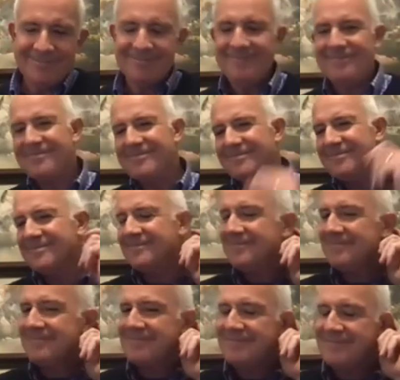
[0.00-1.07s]

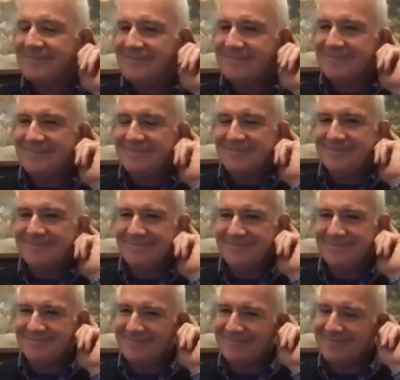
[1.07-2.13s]

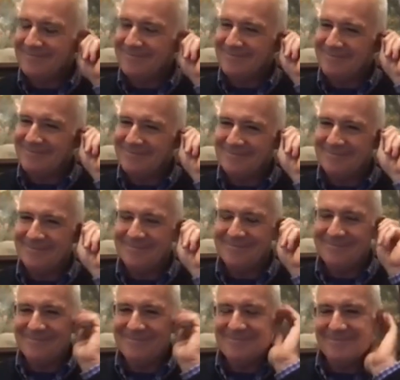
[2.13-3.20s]

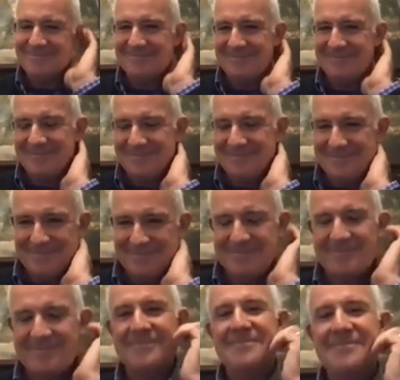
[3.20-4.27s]

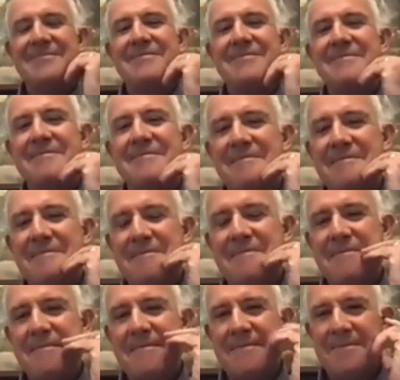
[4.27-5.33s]

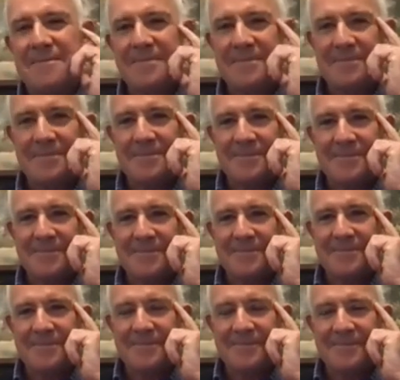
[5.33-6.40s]
[no speech]